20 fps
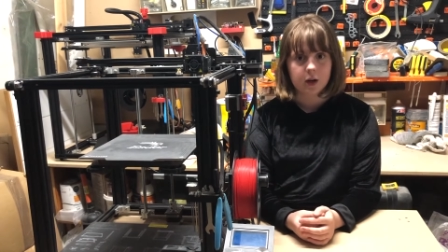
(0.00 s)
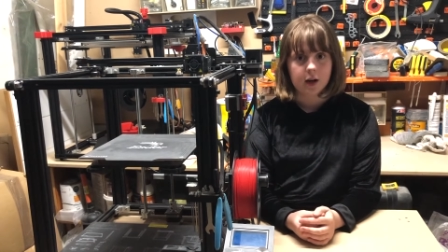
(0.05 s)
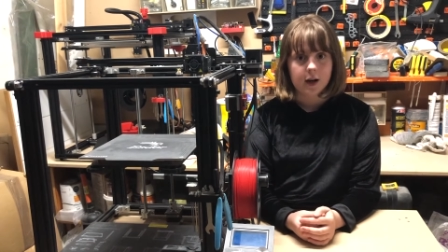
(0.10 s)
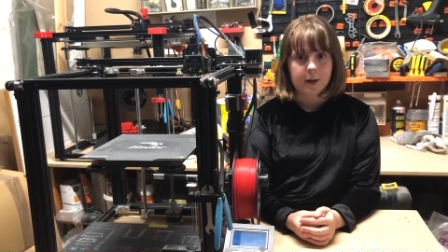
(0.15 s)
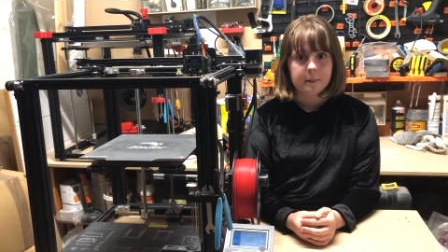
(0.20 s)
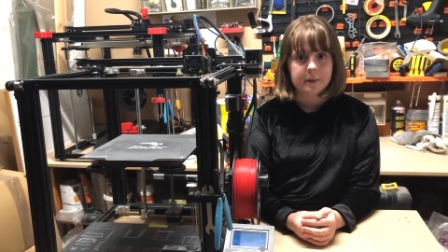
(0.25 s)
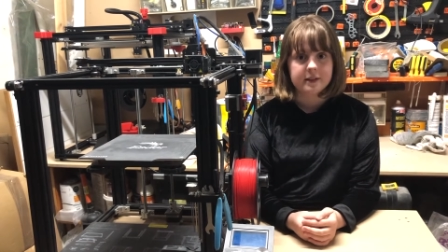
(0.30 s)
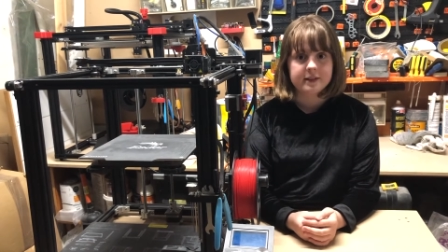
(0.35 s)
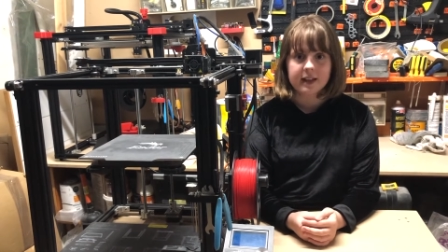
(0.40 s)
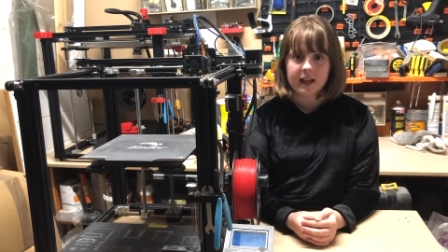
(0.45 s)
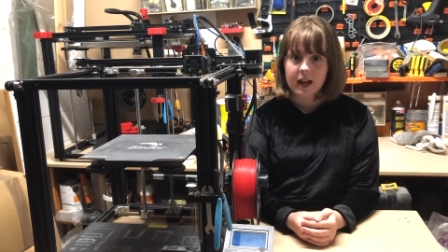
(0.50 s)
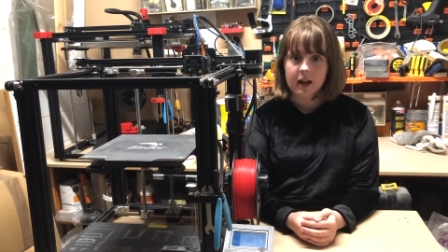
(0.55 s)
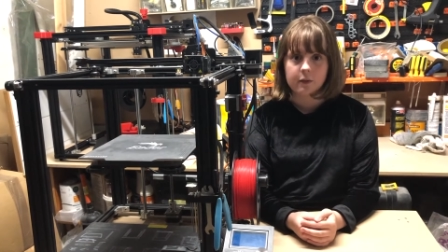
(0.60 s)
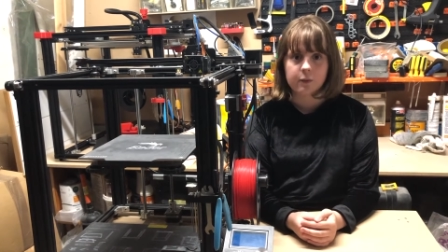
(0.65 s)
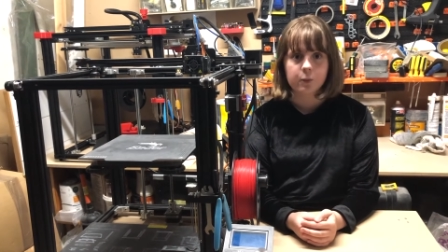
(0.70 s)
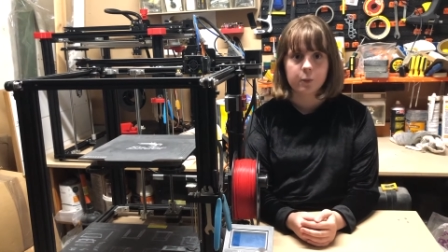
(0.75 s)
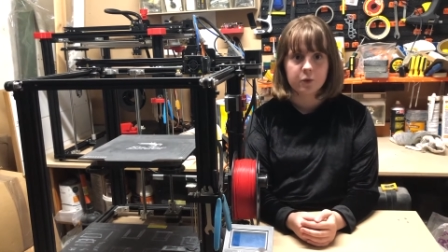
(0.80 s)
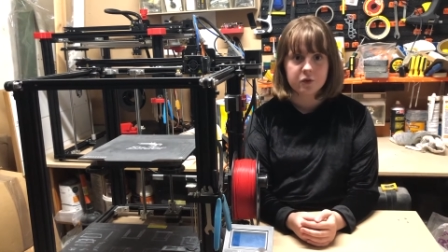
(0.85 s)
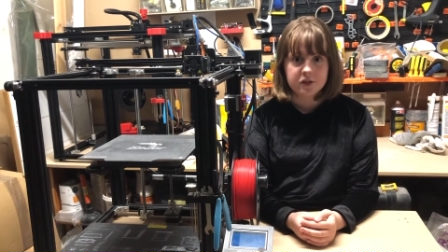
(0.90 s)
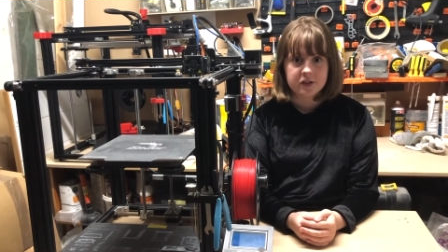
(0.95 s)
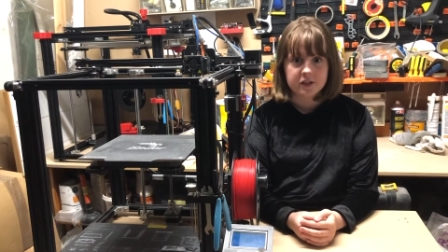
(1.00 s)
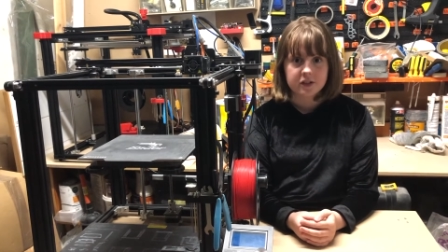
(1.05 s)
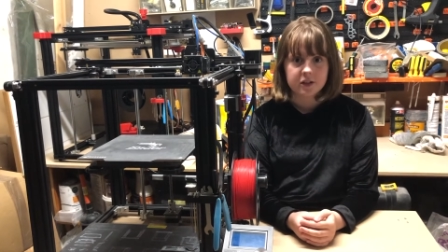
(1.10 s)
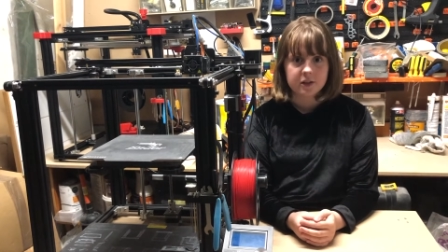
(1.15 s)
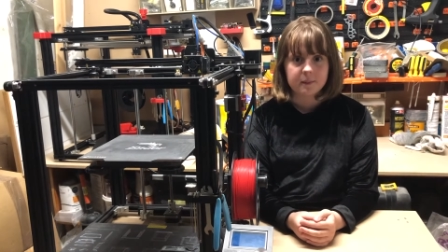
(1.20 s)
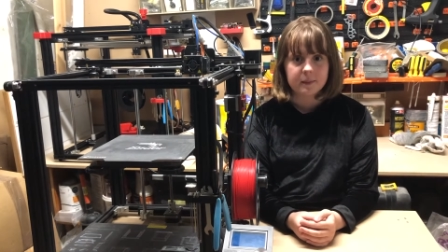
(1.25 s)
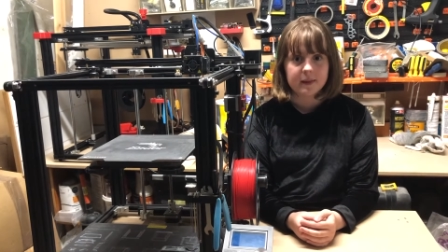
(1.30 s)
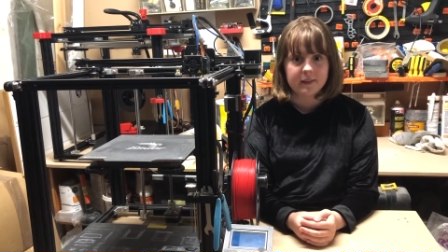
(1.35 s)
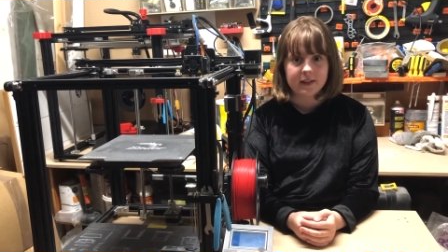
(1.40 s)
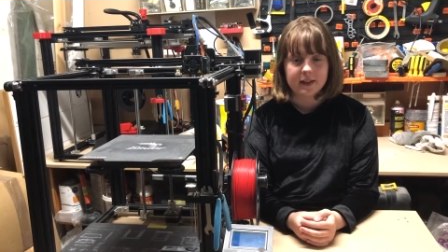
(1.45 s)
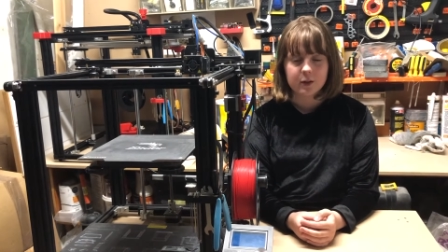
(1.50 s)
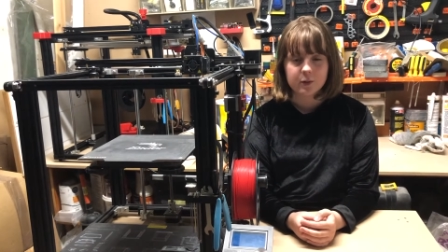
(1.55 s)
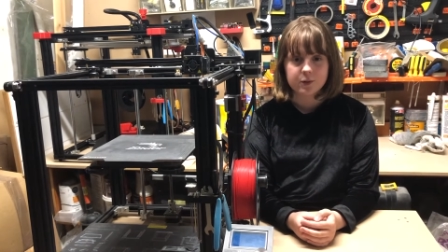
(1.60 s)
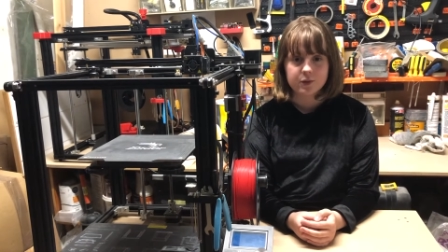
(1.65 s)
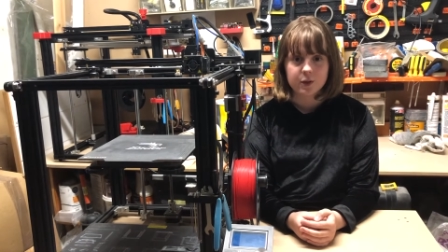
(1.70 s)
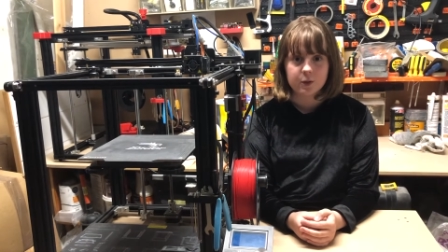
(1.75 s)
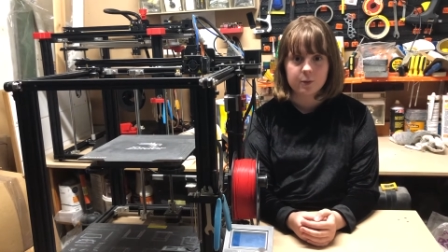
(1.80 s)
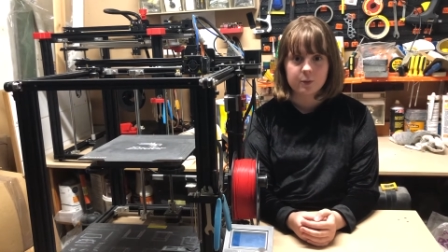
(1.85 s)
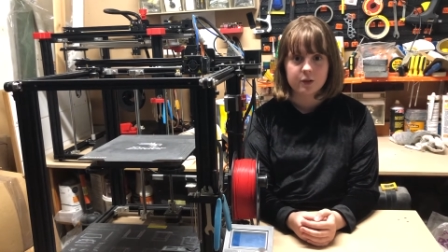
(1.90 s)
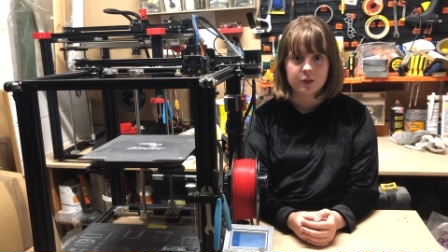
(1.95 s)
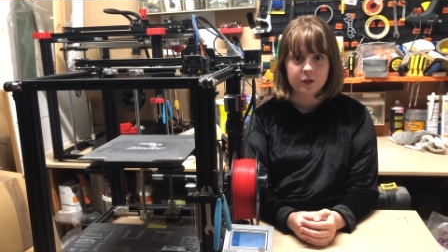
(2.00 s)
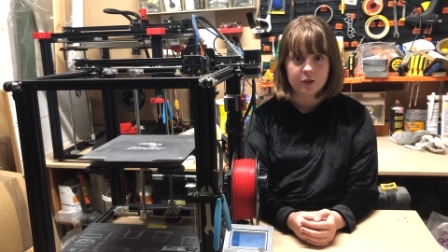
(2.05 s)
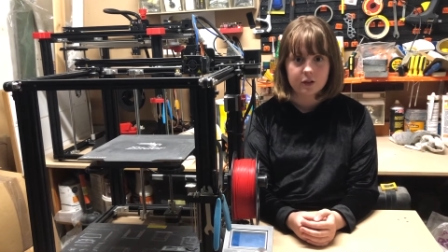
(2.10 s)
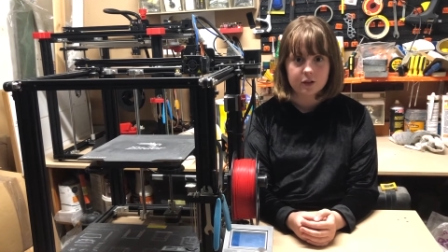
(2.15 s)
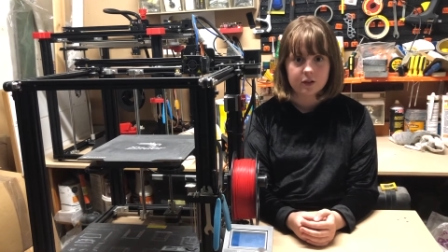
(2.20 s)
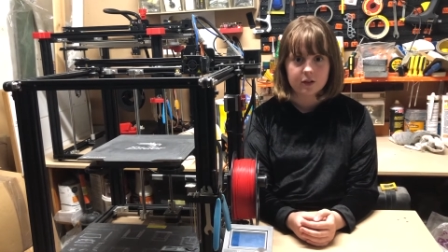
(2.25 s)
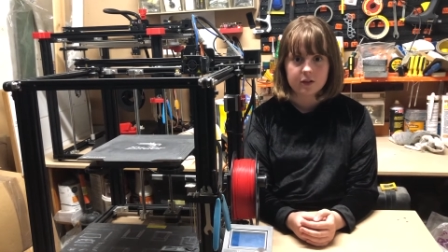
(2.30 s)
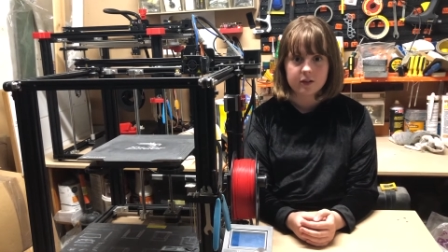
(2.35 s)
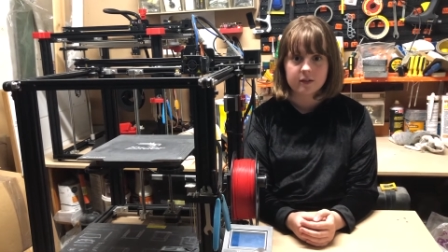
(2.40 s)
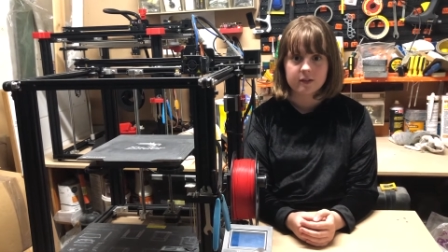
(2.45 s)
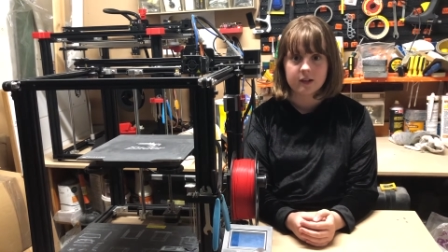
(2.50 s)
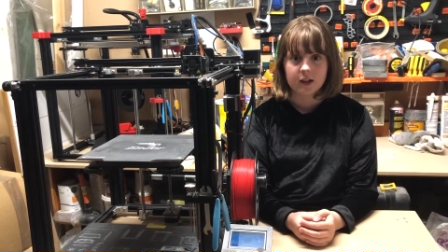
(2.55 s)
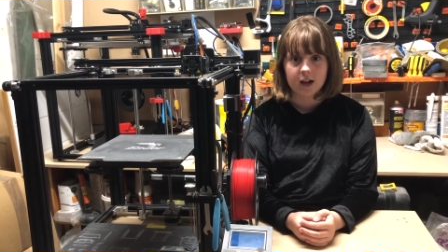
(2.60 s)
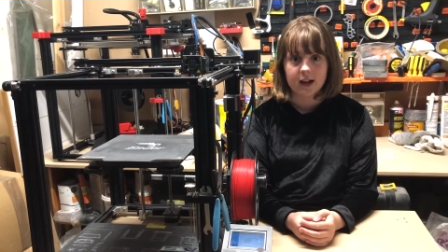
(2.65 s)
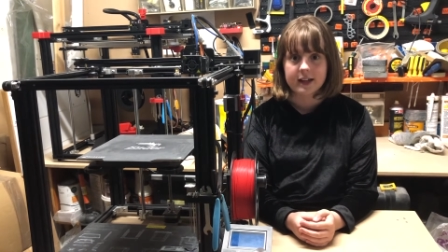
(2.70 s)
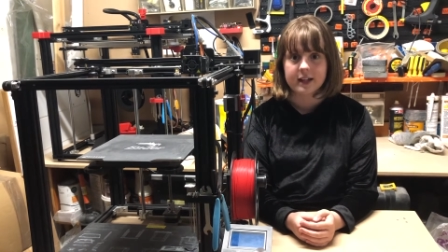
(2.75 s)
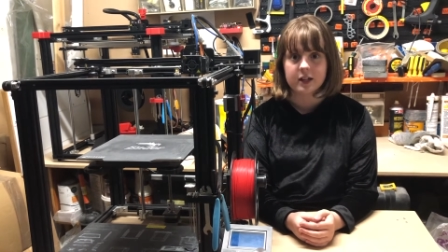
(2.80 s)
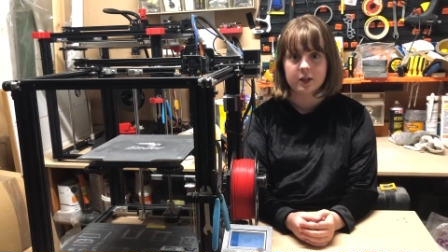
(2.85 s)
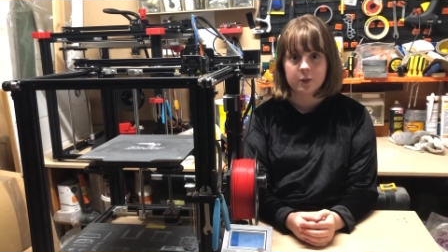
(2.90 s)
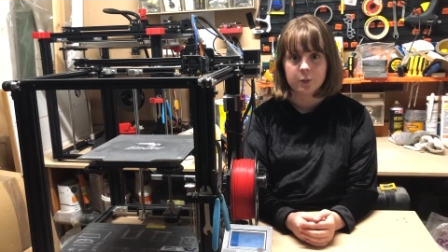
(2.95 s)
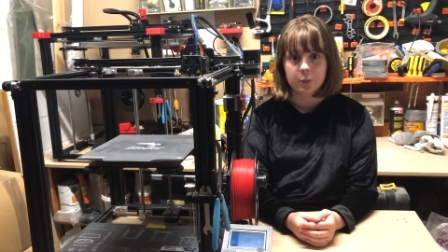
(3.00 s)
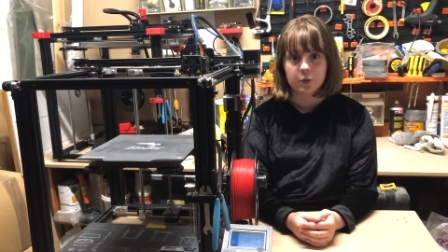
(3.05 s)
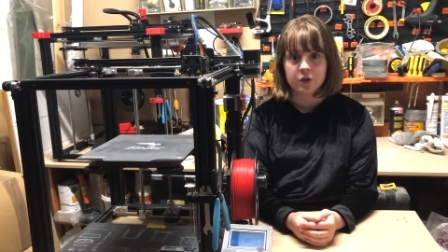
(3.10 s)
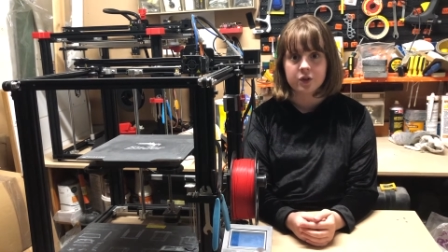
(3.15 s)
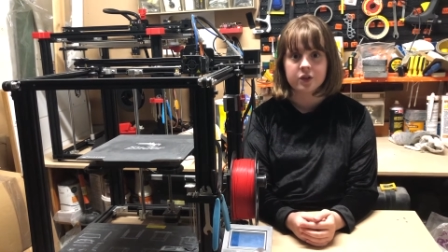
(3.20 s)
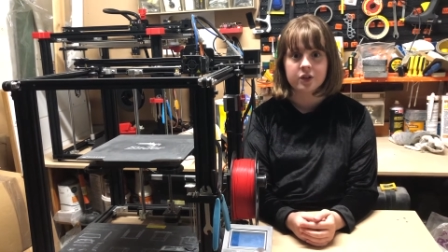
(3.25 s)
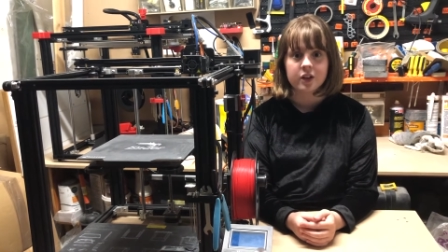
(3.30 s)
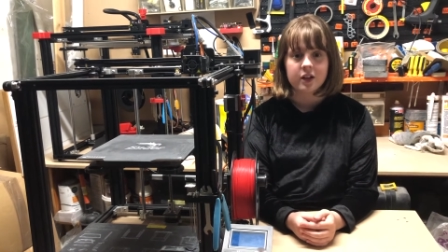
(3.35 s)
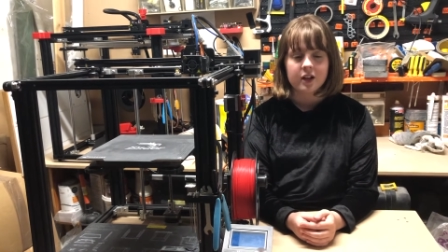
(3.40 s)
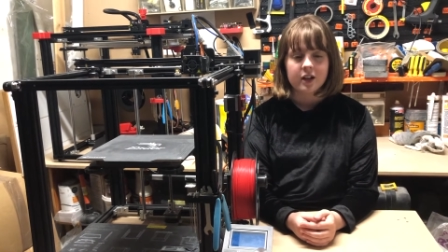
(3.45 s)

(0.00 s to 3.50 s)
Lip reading: because they have wood in them and they also look like wood.